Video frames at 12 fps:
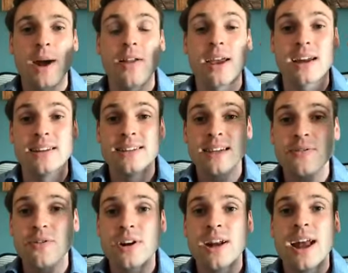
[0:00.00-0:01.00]
about like a
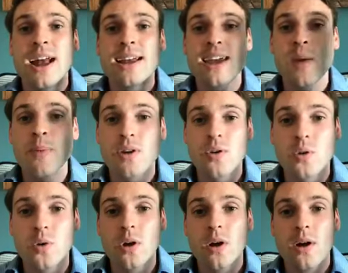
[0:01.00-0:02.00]
different
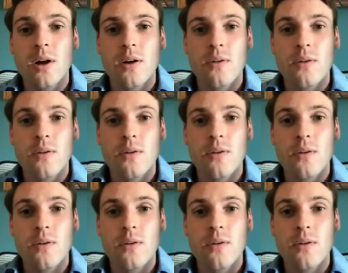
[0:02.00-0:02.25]
chemical